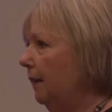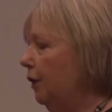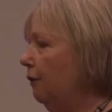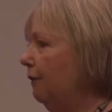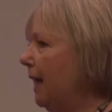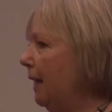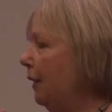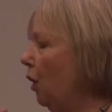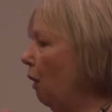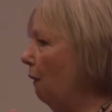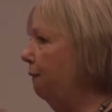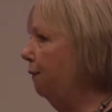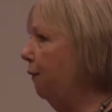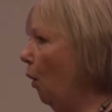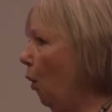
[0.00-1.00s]
You've then got
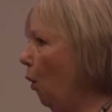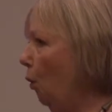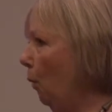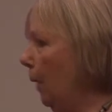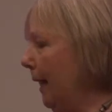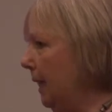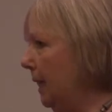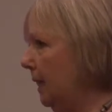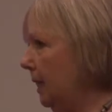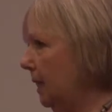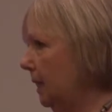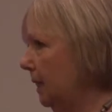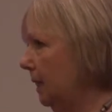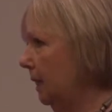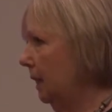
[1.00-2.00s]
4
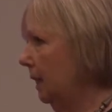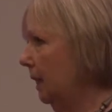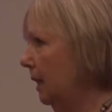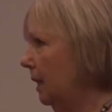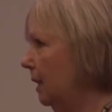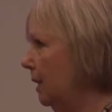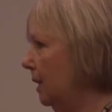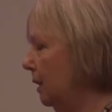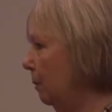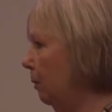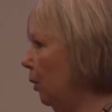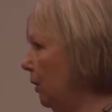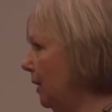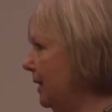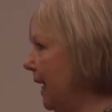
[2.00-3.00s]
weeks to
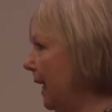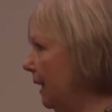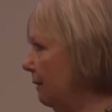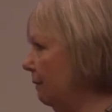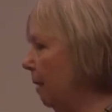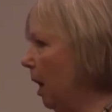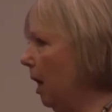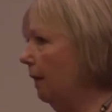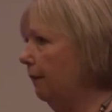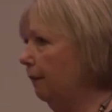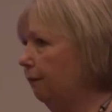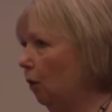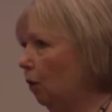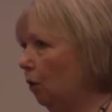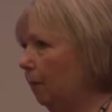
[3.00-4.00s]
put the second part of
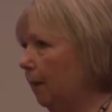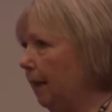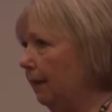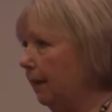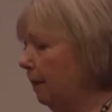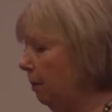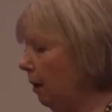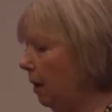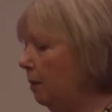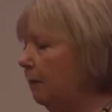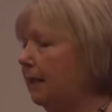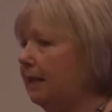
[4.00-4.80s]
the form in. The problem